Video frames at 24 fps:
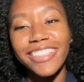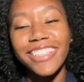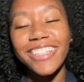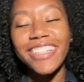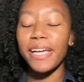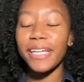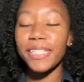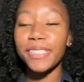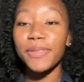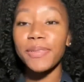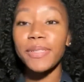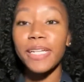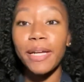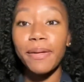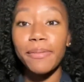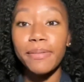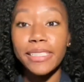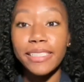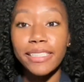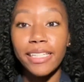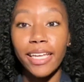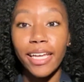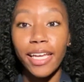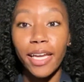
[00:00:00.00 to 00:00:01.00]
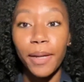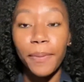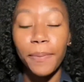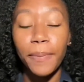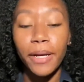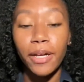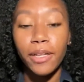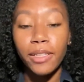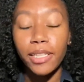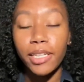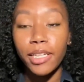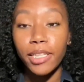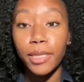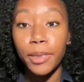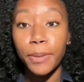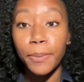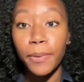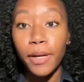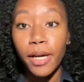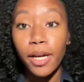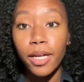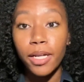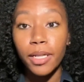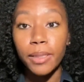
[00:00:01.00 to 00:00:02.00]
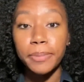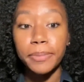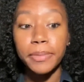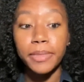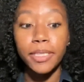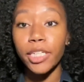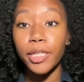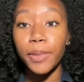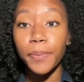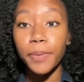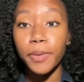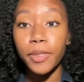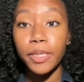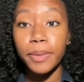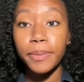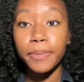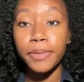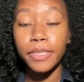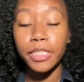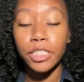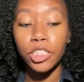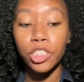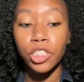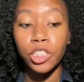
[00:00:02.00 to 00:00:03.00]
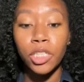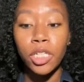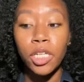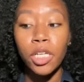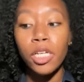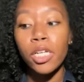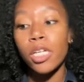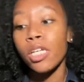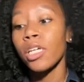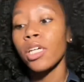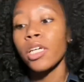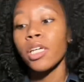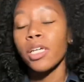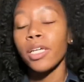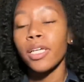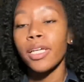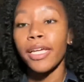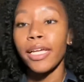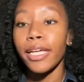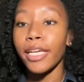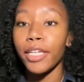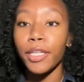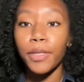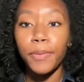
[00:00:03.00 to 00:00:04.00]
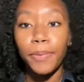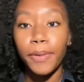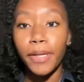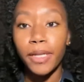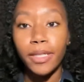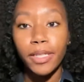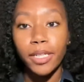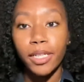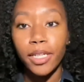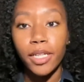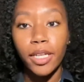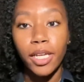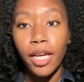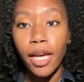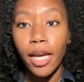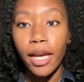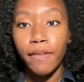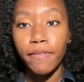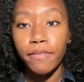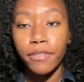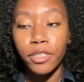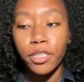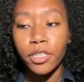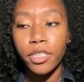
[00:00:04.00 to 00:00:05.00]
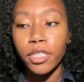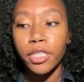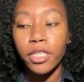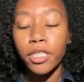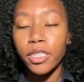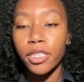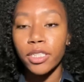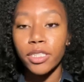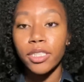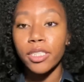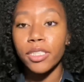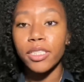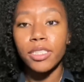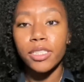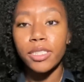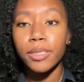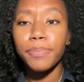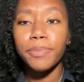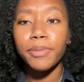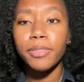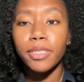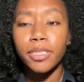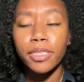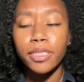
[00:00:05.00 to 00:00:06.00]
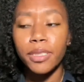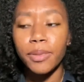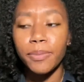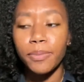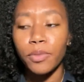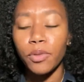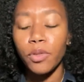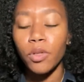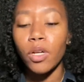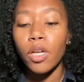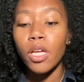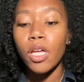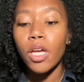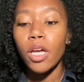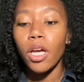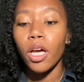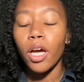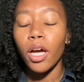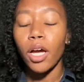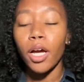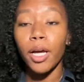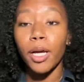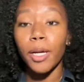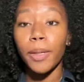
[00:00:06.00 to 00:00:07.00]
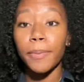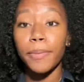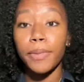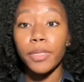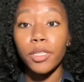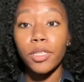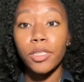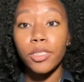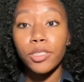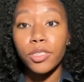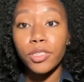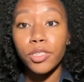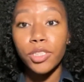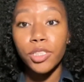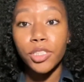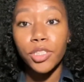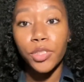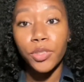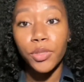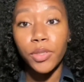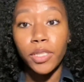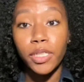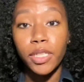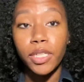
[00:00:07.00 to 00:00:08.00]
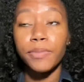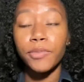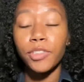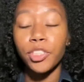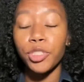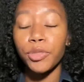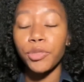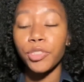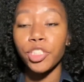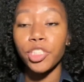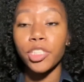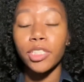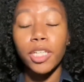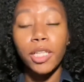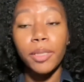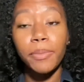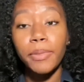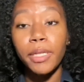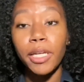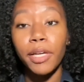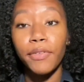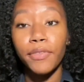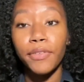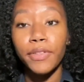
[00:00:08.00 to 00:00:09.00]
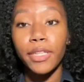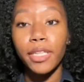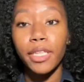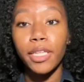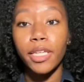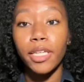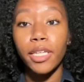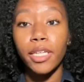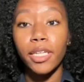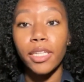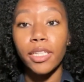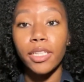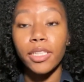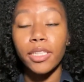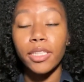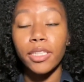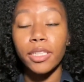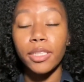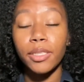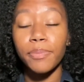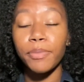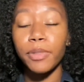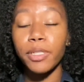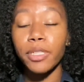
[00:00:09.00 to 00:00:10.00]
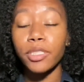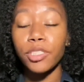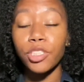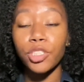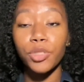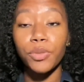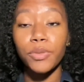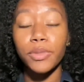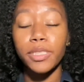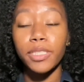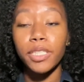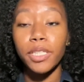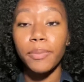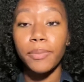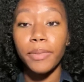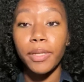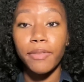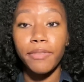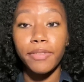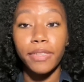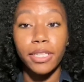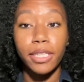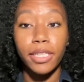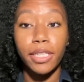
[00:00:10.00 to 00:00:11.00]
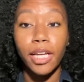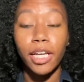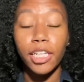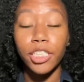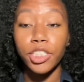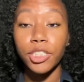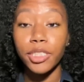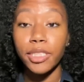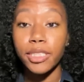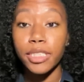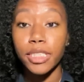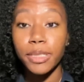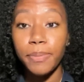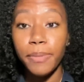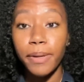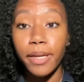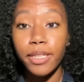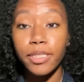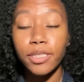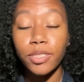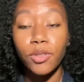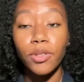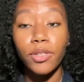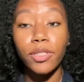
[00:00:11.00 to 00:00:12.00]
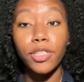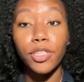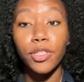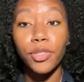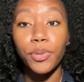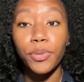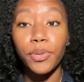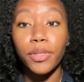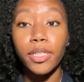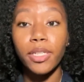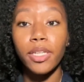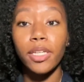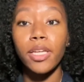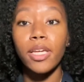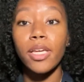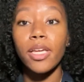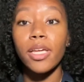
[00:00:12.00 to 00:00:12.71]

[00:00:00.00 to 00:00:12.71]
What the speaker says: back to what I was saying about like the moms. They're pretty much independent after, and it's pretty simple. But long story short, she was just telling me everything. The manager was telling me everything that I should expect on the unit,